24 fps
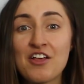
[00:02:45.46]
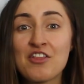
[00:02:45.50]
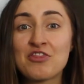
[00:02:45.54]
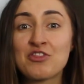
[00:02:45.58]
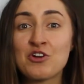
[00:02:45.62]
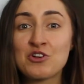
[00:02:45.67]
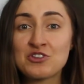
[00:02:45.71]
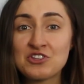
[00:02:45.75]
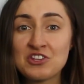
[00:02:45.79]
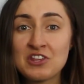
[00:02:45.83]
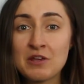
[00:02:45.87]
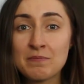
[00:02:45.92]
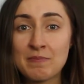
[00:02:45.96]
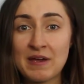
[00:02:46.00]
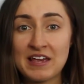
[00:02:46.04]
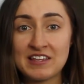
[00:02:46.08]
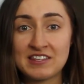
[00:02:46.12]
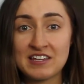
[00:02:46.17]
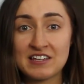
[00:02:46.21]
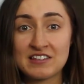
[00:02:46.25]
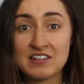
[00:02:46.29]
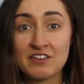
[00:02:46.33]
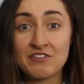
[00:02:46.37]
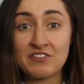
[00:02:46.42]
Those are the
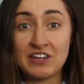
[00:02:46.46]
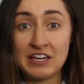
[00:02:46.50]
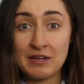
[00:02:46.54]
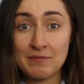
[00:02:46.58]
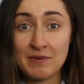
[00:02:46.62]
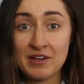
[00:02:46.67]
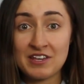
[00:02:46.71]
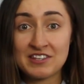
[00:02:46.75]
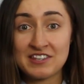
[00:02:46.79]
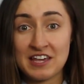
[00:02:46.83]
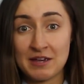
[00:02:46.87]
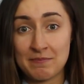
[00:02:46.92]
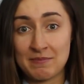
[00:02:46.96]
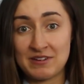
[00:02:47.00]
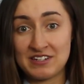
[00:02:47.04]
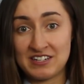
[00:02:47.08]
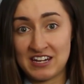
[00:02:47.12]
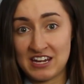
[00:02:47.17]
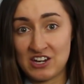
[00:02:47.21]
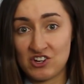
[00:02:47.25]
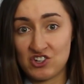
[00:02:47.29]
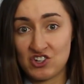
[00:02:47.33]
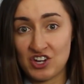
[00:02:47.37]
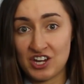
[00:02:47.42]
basics of email
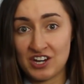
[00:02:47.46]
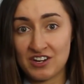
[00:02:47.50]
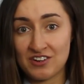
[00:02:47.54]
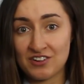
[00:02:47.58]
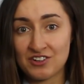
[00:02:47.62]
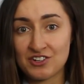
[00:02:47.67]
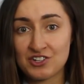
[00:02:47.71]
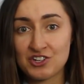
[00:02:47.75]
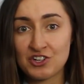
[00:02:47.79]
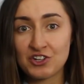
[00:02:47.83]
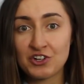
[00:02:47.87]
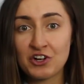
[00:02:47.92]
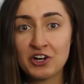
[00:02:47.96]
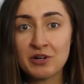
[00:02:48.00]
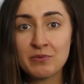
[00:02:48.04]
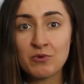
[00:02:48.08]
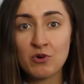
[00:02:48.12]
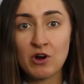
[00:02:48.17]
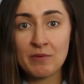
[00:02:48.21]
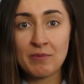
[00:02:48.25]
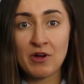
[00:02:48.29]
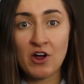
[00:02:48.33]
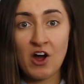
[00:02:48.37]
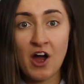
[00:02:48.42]
segmentation. To learn
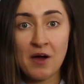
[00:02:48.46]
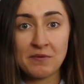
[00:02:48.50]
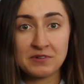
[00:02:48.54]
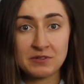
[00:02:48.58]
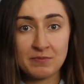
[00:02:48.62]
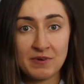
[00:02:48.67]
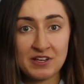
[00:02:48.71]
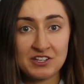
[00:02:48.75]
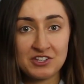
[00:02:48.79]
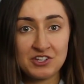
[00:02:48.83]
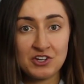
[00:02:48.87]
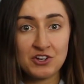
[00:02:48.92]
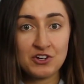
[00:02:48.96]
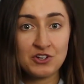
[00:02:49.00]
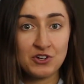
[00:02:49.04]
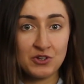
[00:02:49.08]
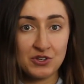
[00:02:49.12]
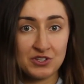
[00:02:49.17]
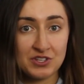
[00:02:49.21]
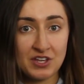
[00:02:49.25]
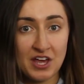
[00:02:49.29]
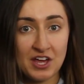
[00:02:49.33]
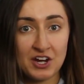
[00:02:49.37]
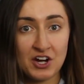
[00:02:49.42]
more about optimizing your
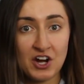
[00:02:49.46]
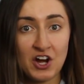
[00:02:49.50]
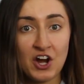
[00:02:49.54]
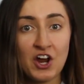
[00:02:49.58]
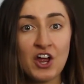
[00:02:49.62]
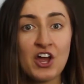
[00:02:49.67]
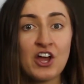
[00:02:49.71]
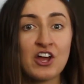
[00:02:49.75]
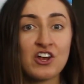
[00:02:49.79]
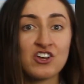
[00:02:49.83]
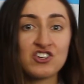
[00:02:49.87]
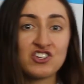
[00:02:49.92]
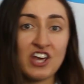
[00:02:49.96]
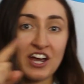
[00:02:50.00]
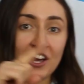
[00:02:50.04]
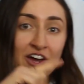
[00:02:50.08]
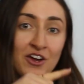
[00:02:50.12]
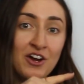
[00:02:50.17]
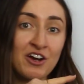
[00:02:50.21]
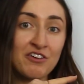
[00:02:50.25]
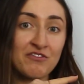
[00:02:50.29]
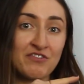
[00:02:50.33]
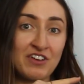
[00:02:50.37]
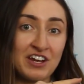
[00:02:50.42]
newsletter, check
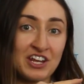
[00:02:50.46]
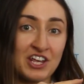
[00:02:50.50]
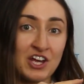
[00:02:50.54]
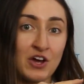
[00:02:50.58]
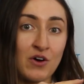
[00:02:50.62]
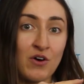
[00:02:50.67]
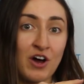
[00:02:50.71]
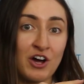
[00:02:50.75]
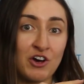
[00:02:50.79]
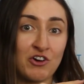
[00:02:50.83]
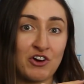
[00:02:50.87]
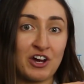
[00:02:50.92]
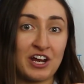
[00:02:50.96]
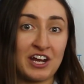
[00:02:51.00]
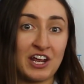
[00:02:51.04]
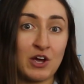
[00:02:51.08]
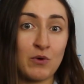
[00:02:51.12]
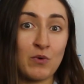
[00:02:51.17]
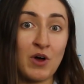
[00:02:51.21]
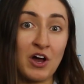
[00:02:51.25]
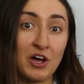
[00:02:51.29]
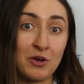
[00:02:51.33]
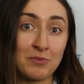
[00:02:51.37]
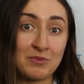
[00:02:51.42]
out our video on creating
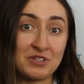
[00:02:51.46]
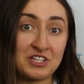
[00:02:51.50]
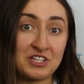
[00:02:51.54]
a welcome